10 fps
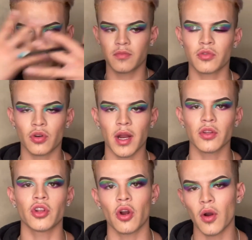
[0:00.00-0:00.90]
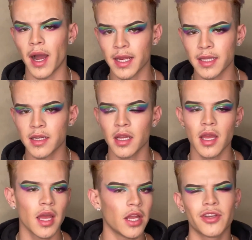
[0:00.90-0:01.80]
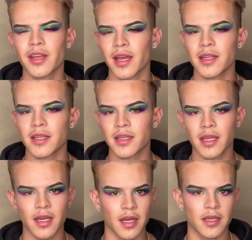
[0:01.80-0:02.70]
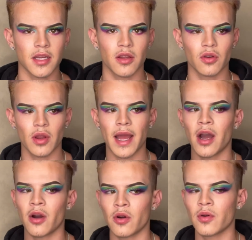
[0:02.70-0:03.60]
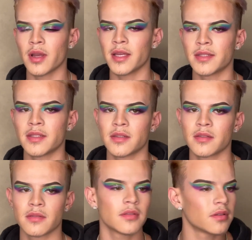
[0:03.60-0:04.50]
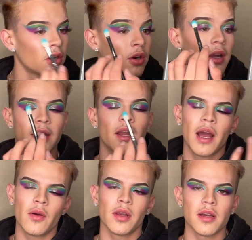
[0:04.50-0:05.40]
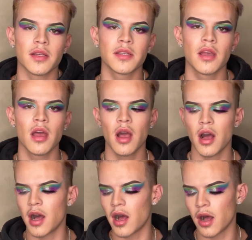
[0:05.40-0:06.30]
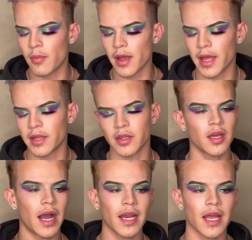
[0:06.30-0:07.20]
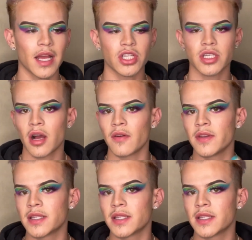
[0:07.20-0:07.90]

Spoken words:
throughout your whole eyelid, and you can kind of get an idea on how how it looks. And the eyelash, obviously,